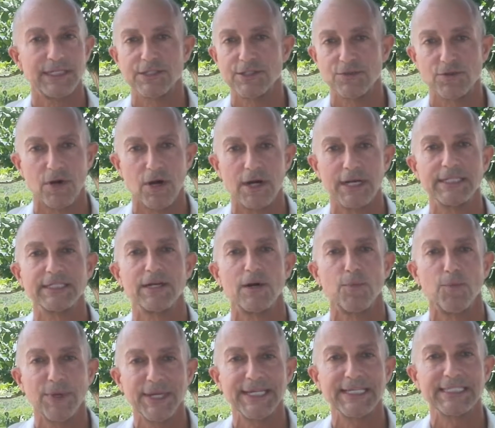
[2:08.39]
as strong as our
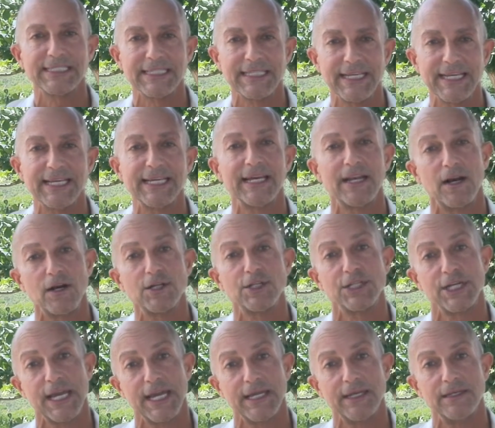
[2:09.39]
weakest link in our
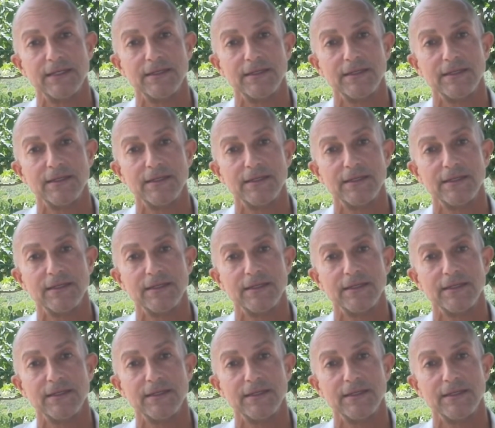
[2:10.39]
chain.